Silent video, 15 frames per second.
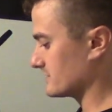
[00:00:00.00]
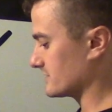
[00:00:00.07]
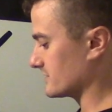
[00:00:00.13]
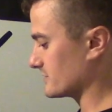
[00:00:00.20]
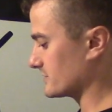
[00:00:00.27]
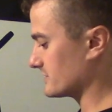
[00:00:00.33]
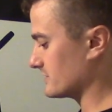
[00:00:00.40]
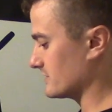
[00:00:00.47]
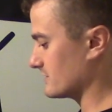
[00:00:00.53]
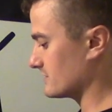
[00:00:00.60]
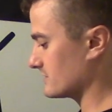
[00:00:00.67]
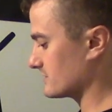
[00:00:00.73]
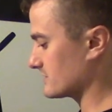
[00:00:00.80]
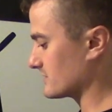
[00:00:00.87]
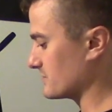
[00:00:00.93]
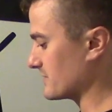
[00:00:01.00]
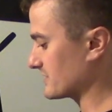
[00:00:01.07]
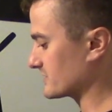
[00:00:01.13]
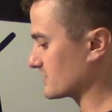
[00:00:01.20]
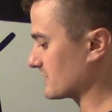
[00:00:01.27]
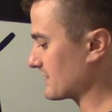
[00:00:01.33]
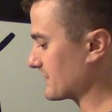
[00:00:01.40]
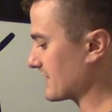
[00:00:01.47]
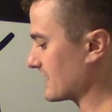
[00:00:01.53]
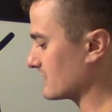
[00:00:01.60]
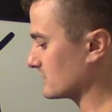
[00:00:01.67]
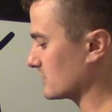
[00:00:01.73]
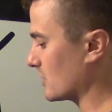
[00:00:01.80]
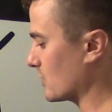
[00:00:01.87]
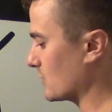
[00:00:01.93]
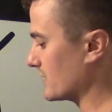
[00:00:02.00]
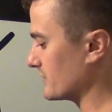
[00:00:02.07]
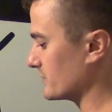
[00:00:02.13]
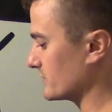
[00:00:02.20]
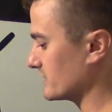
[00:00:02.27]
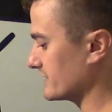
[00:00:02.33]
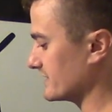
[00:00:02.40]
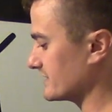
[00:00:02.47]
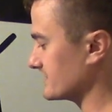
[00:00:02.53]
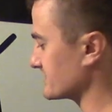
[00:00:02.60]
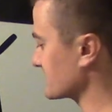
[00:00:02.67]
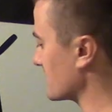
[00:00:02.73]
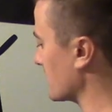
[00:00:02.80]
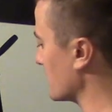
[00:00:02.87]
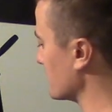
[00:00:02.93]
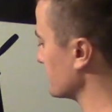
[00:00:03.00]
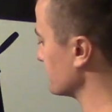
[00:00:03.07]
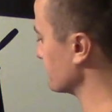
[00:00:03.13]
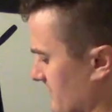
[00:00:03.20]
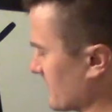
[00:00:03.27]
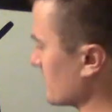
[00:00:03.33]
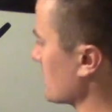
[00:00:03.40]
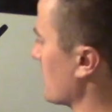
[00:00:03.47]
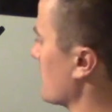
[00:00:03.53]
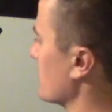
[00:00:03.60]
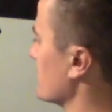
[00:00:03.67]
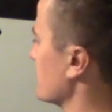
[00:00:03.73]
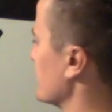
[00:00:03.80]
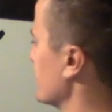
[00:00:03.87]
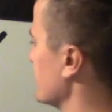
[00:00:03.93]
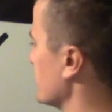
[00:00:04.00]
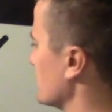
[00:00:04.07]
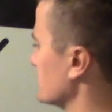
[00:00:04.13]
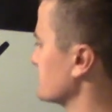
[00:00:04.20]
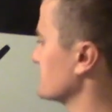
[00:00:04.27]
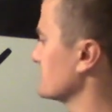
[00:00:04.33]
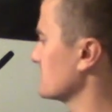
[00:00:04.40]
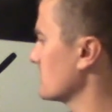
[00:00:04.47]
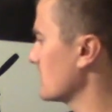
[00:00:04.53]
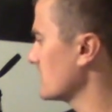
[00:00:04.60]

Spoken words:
to make sure that low end really is cut. If there are other videos